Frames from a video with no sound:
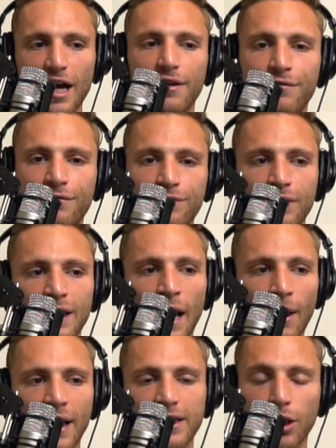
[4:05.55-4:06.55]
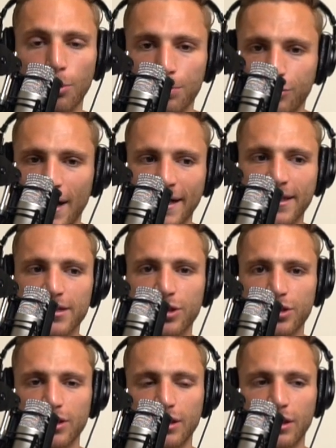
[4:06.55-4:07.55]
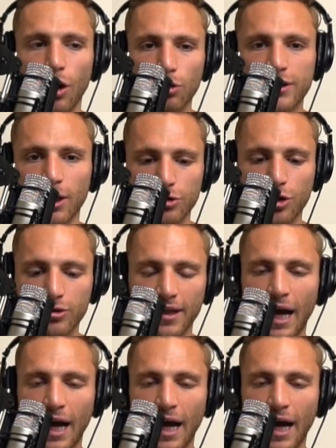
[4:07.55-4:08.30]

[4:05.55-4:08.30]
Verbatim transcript: It now I get to go practice and just go tell jokes.